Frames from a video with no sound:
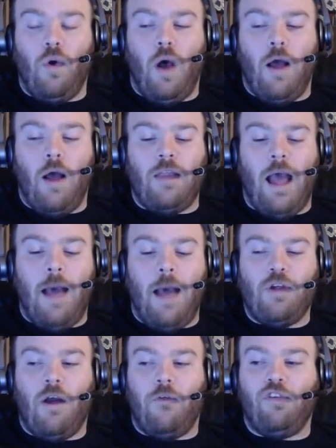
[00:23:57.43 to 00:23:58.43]
top
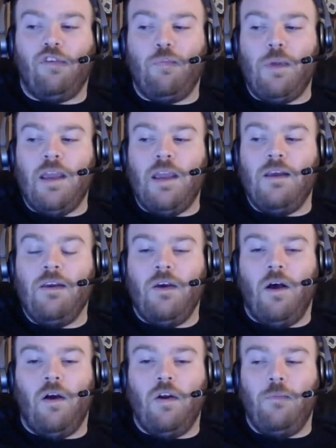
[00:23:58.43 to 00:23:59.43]
shelf speed,
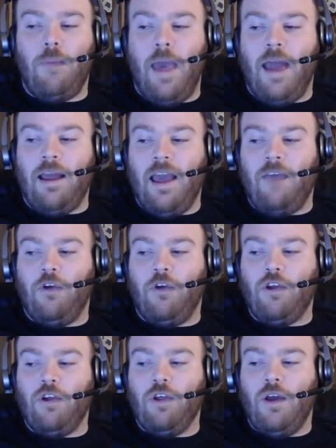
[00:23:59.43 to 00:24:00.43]
a good batting
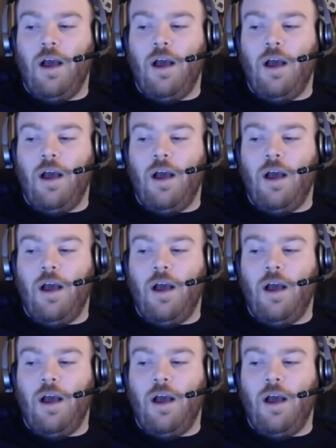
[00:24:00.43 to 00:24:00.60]
average,